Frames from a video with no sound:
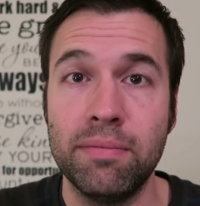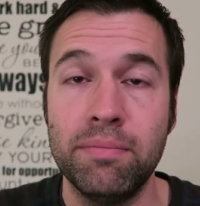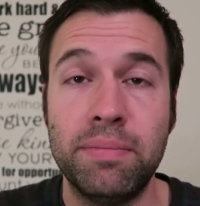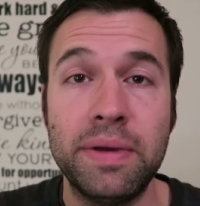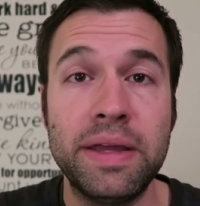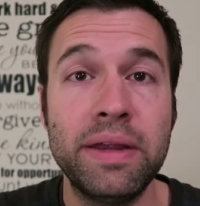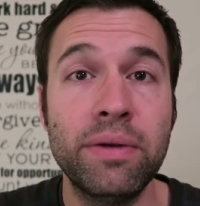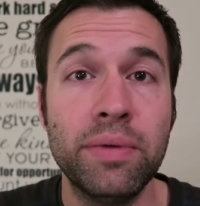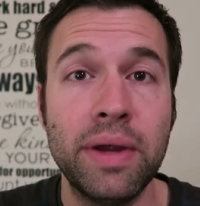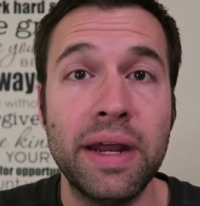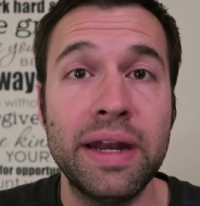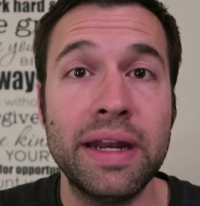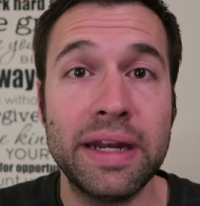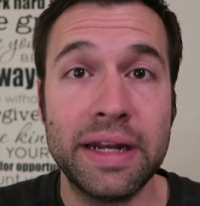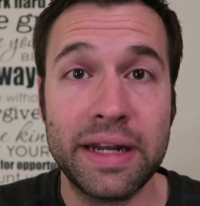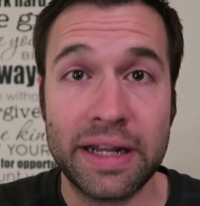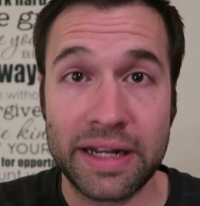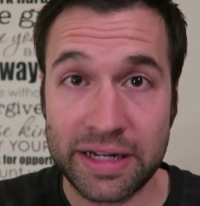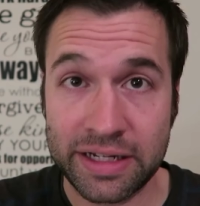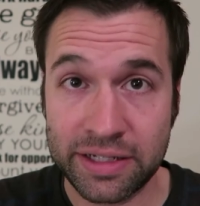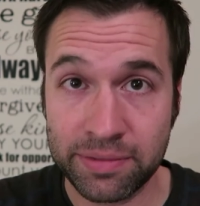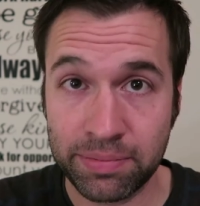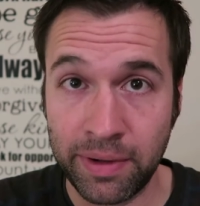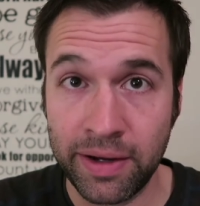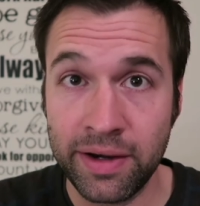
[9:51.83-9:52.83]
Be ready to
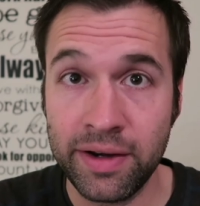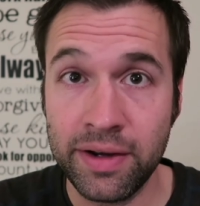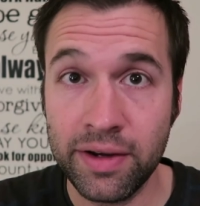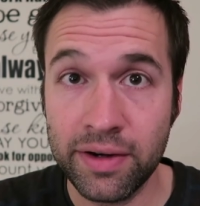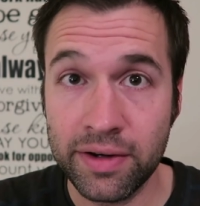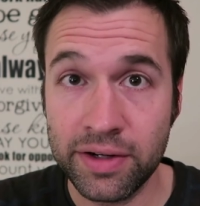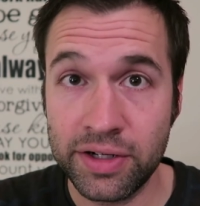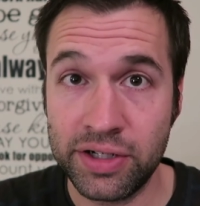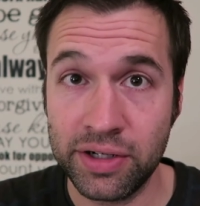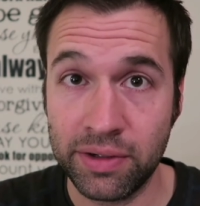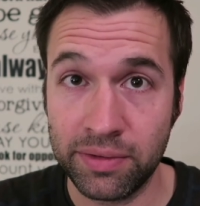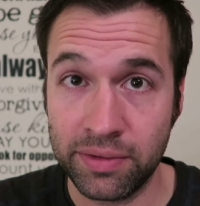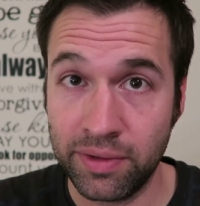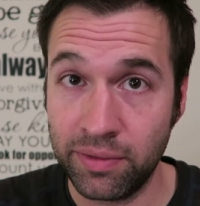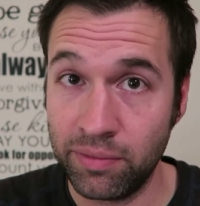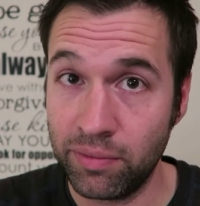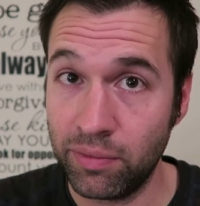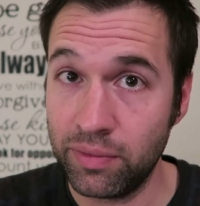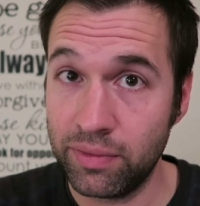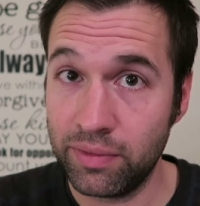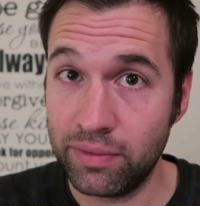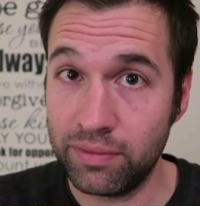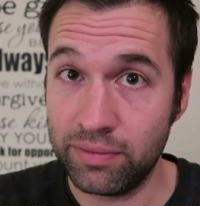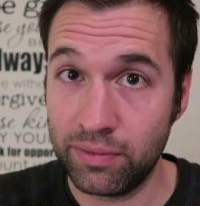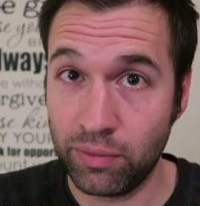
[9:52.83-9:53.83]
explain to your
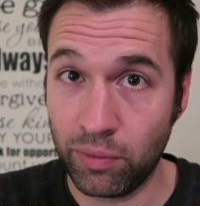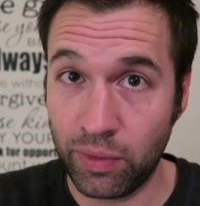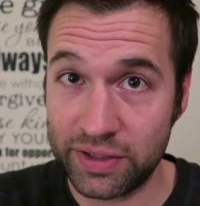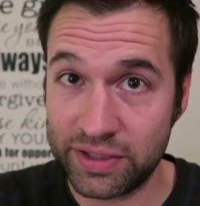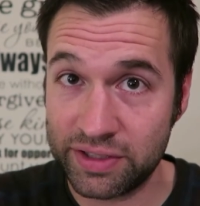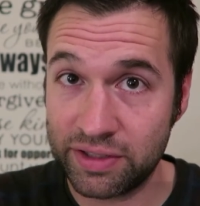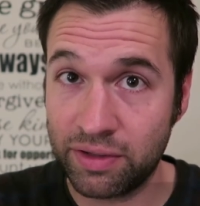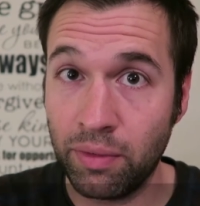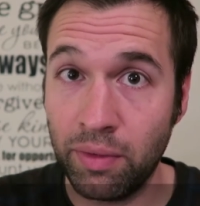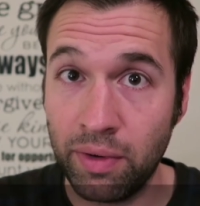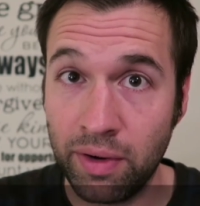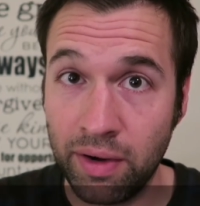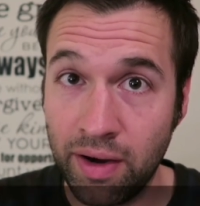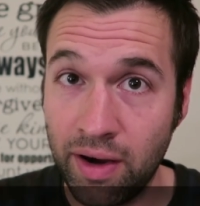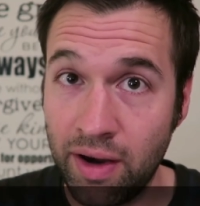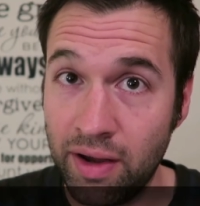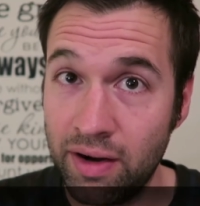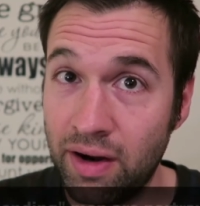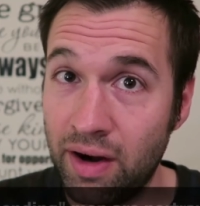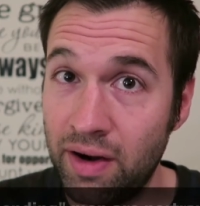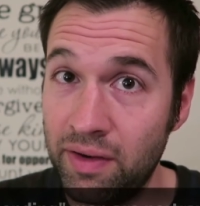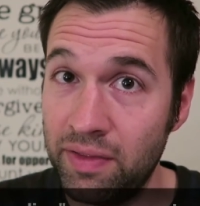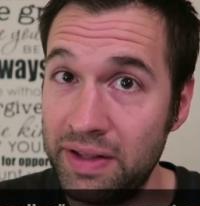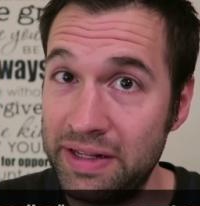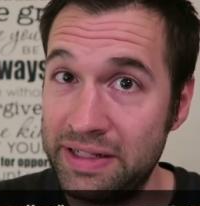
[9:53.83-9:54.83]
children what's going on.
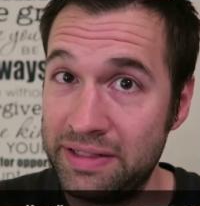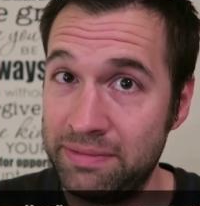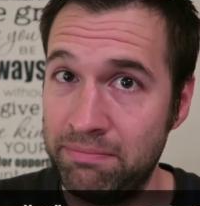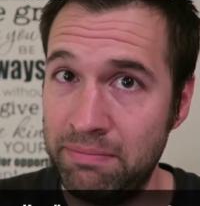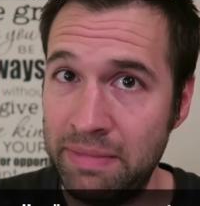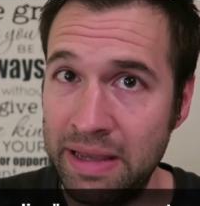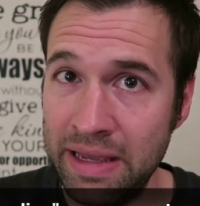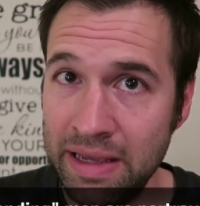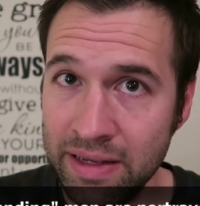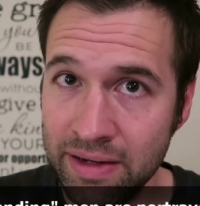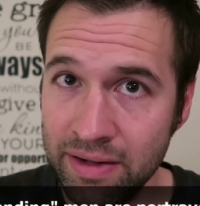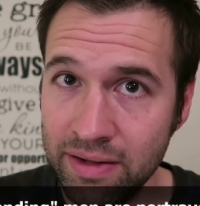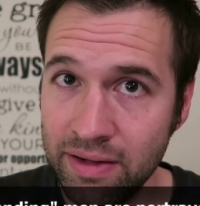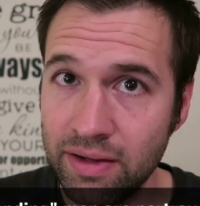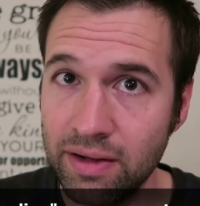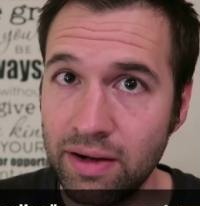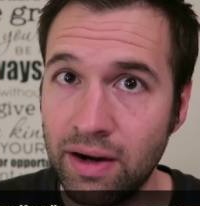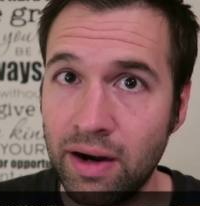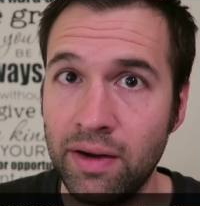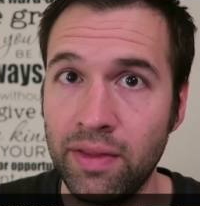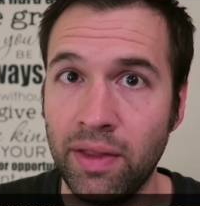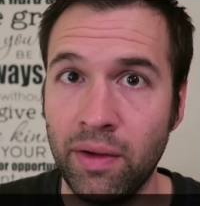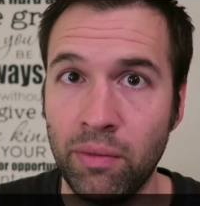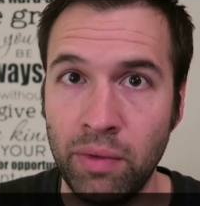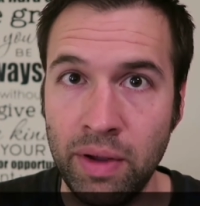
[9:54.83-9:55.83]
Are these men?
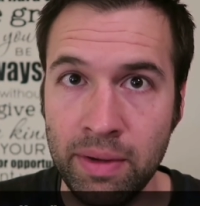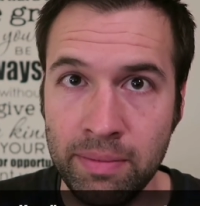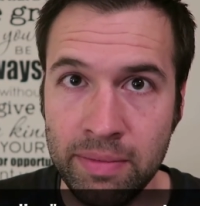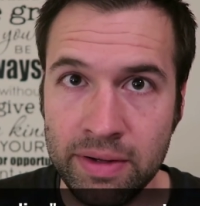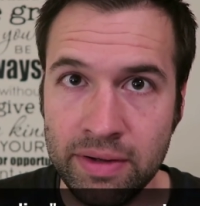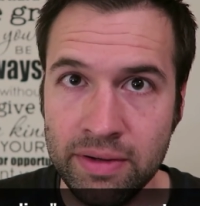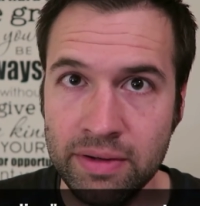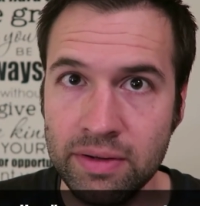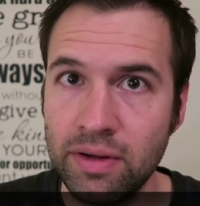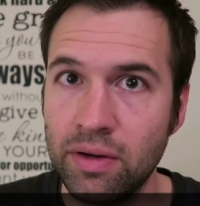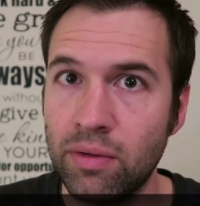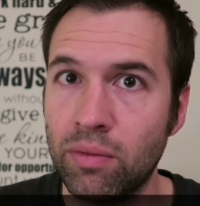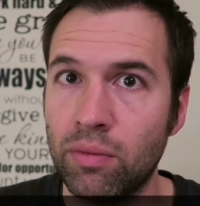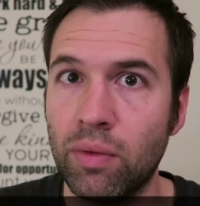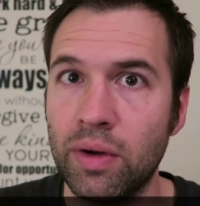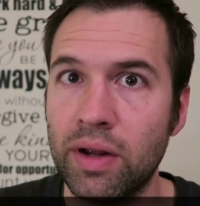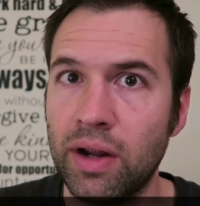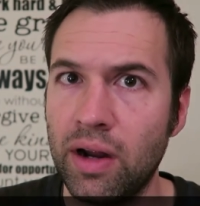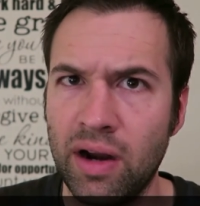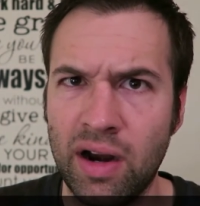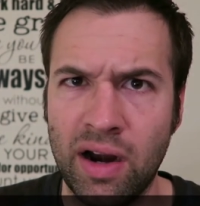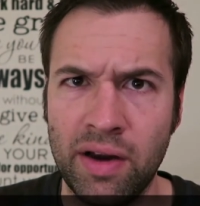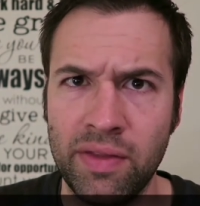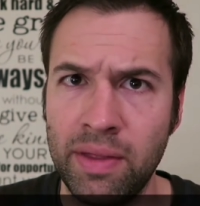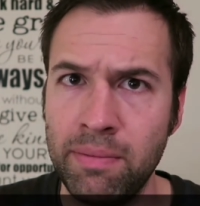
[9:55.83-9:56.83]
Are they women?
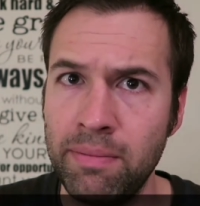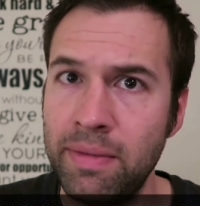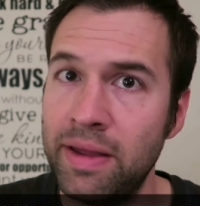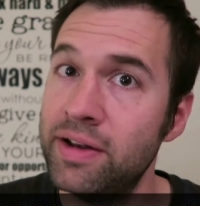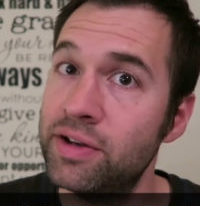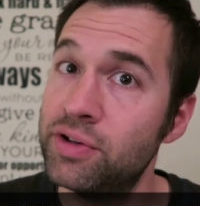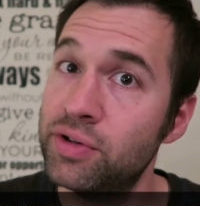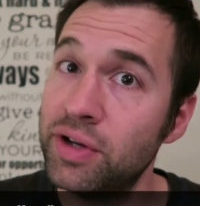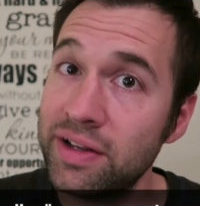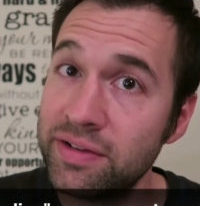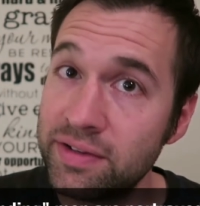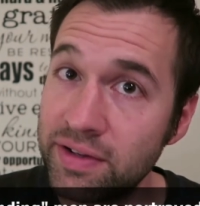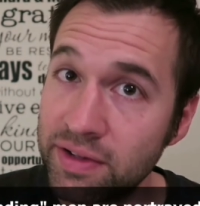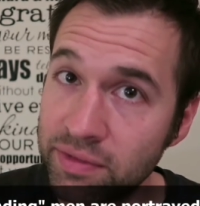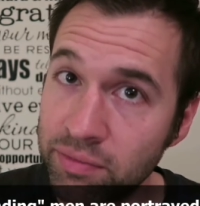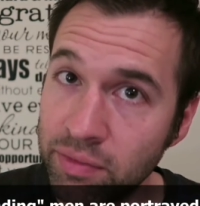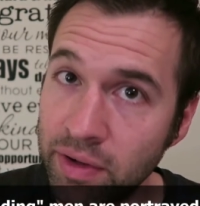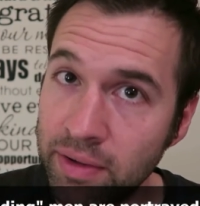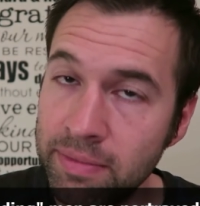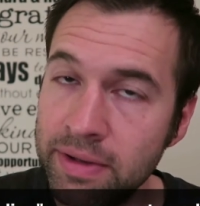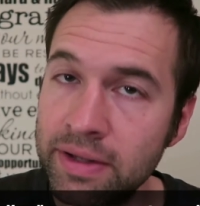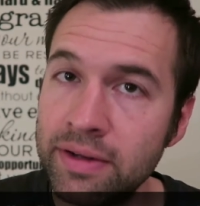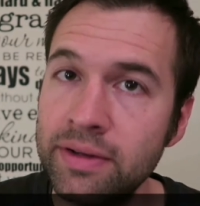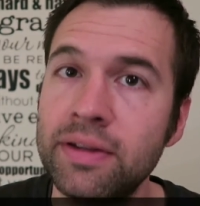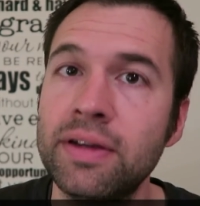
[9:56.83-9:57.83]
What are they men dressed as
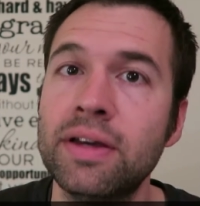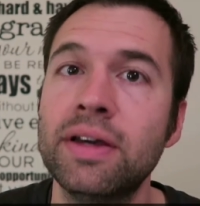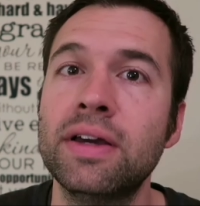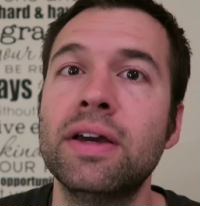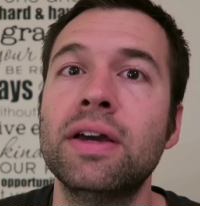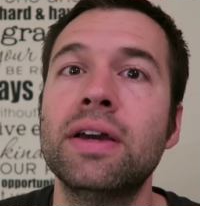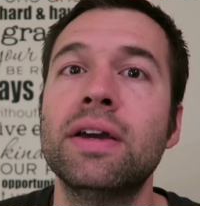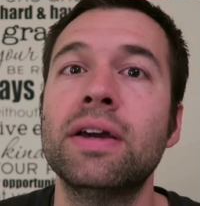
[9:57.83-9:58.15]
women?